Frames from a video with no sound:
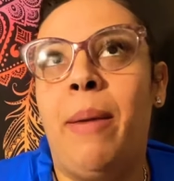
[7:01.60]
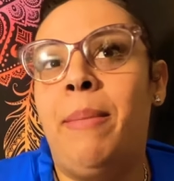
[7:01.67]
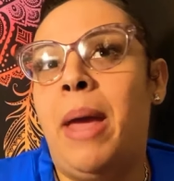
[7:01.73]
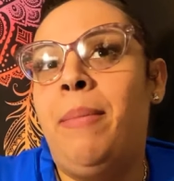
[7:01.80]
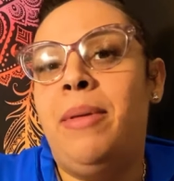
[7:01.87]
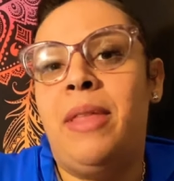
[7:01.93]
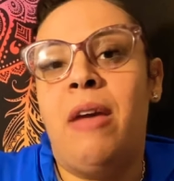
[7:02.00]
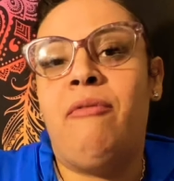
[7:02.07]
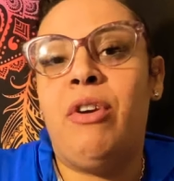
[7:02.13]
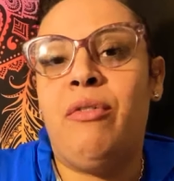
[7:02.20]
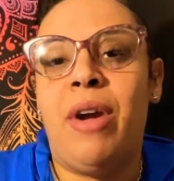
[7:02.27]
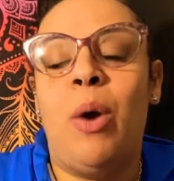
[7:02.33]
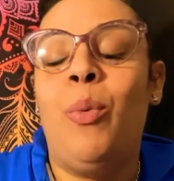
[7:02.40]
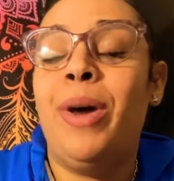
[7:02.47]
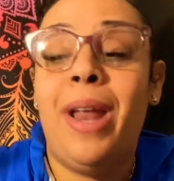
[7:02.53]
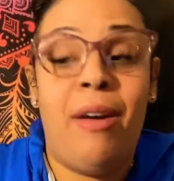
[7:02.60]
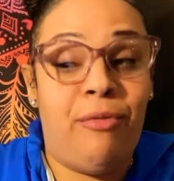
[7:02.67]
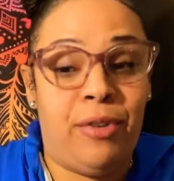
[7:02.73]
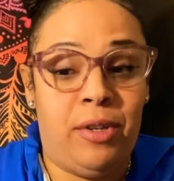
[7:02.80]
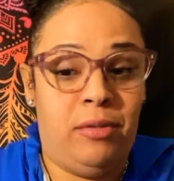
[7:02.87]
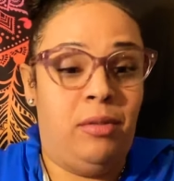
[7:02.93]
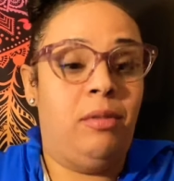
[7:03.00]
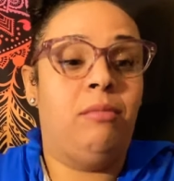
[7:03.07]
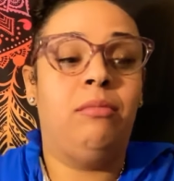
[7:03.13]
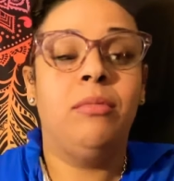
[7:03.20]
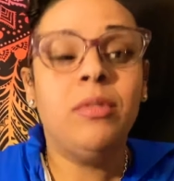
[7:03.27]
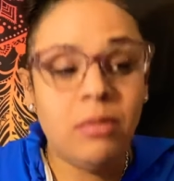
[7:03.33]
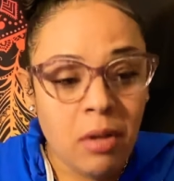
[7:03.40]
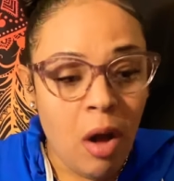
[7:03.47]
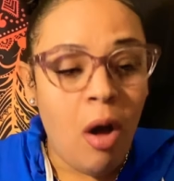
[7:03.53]
Maybe they regret, whatever.
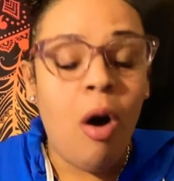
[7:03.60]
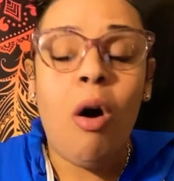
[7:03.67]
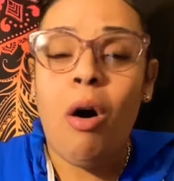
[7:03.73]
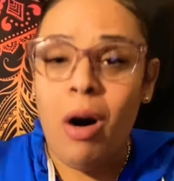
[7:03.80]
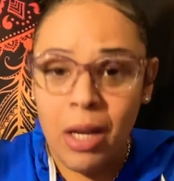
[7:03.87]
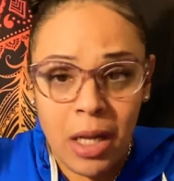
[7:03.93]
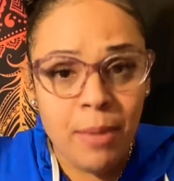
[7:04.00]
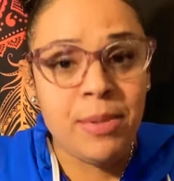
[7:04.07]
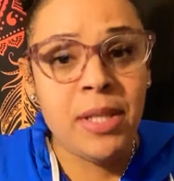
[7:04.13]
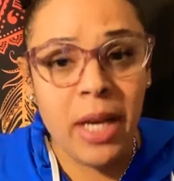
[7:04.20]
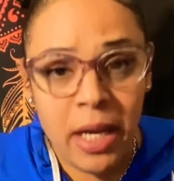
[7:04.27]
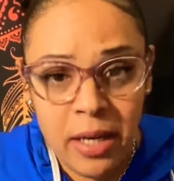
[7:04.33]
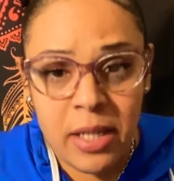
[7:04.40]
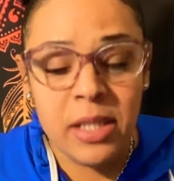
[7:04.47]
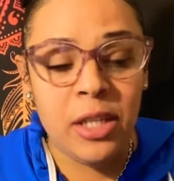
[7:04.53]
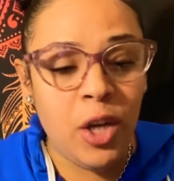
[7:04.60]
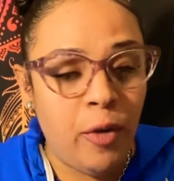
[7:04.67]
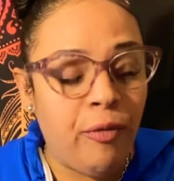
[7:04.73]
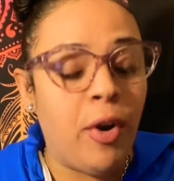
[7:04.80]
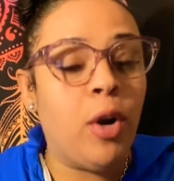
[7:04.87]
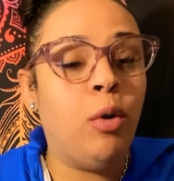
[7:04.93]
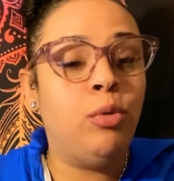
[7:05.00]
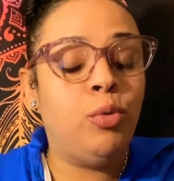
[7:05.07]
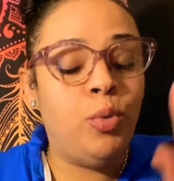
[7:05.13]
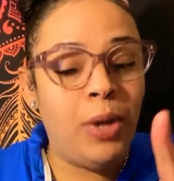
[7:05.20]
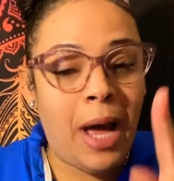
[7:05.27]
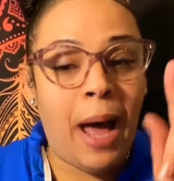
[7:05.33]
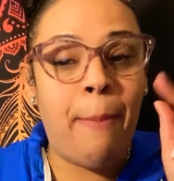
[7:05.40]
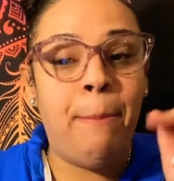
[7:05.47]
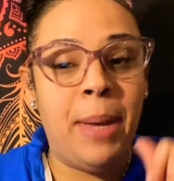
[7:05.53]
All I'm saying is, Leo Virgo, do
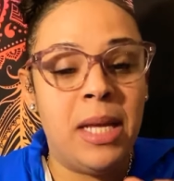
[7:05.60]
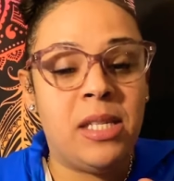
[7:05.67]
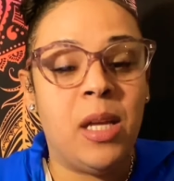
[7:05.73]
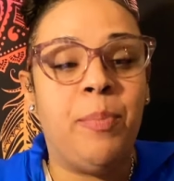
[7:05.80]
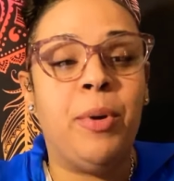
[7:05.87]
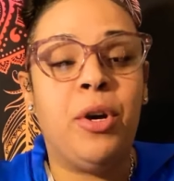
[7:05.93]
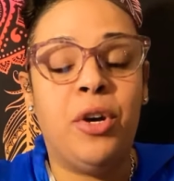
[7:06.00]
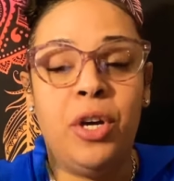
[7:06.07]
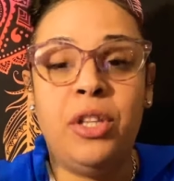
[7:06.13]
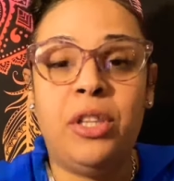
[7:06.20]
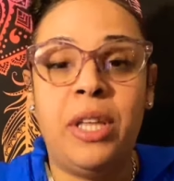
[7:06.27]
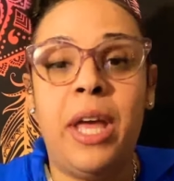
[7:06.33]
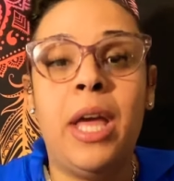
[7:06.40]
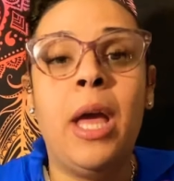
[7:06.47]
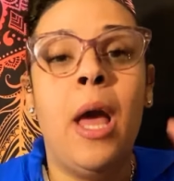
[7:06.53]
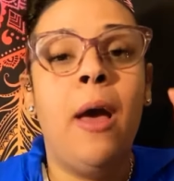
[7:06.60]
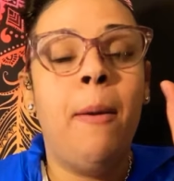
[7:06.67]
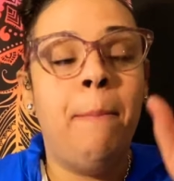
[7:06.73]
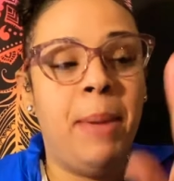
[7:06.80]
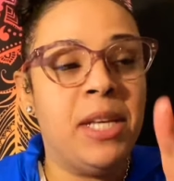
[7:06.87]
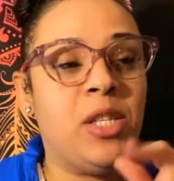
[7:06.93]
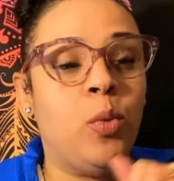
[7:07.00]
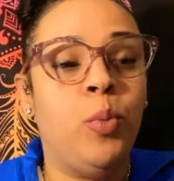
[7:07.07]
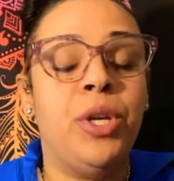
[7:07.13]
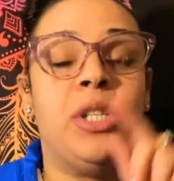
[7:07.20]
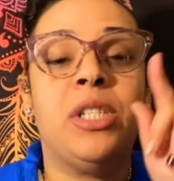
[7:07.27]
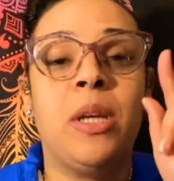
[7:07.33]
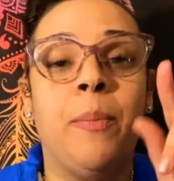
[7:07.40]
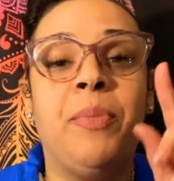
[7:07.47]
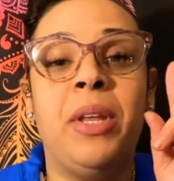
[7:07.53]
not mess up a good thing messing with
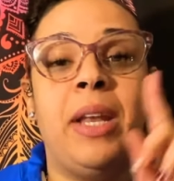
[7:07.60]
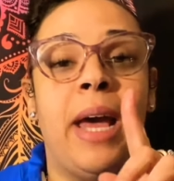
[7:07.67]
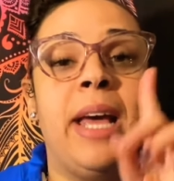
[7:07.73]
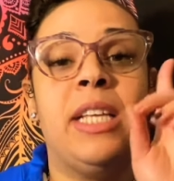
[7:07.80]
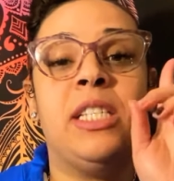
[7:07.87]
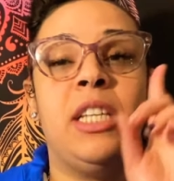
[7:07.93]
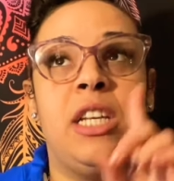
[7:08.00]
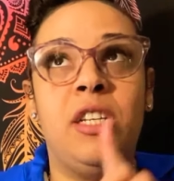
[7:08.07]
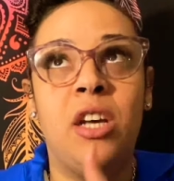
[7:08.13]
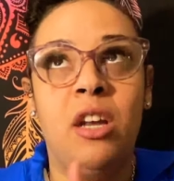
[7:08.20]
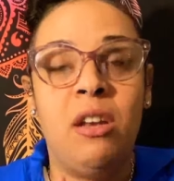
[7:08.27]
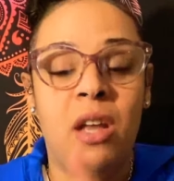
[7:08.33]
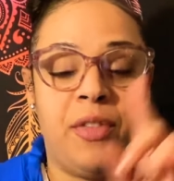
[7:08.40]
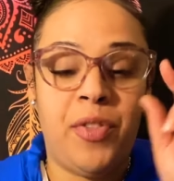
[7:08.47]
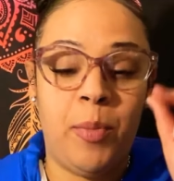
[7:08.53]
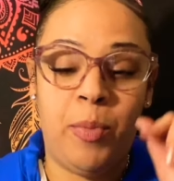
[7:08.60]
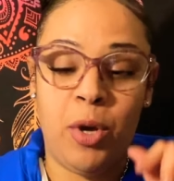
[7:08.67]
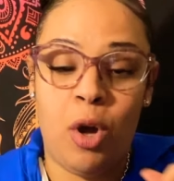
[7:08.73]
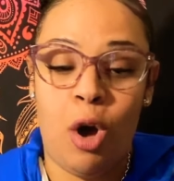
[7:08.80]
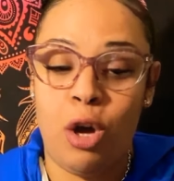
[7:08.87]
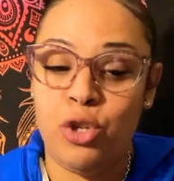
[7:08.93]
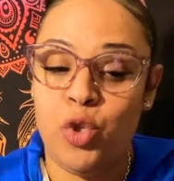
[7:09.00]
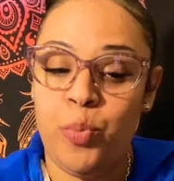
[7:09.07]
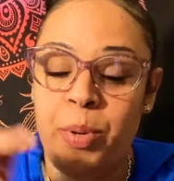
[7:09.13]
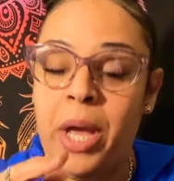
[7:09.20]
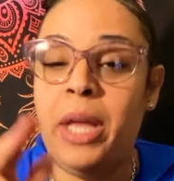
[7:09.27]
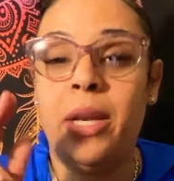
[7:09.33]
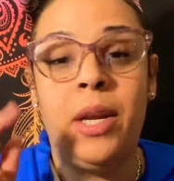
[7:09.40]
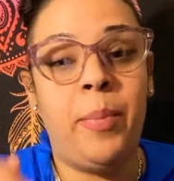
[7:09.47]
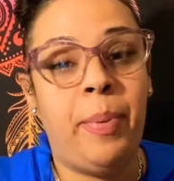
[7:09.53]
something that has done nothing but cause you
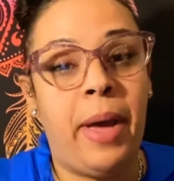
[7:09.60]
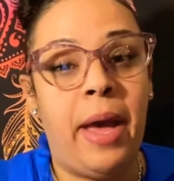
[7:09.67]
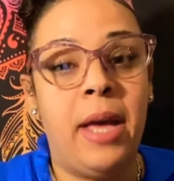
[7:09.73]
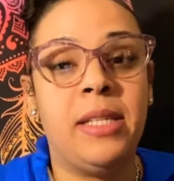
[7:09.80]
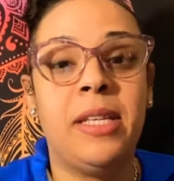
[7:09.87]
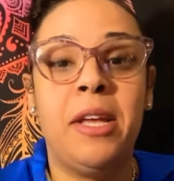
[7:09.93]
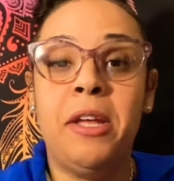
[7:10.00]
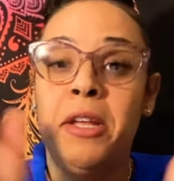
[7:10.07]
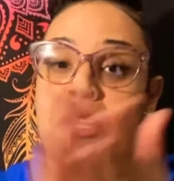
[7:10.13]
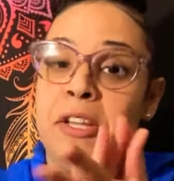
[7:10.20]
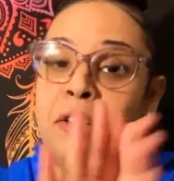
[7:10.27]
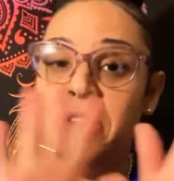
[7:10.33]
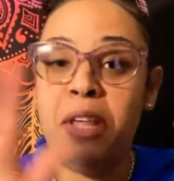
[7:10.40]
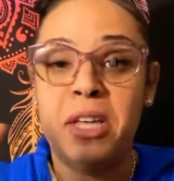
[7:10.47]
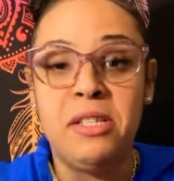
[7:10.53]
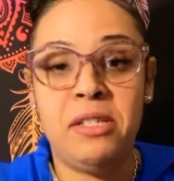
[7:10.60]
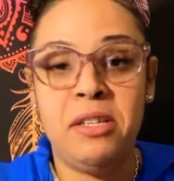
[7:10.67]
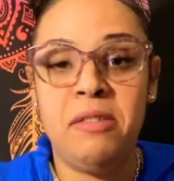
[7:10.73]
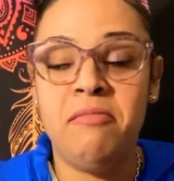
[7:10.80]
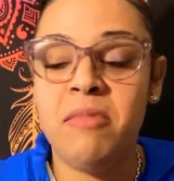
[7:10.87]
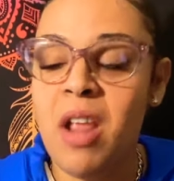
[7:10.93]
pain in the past. That's it.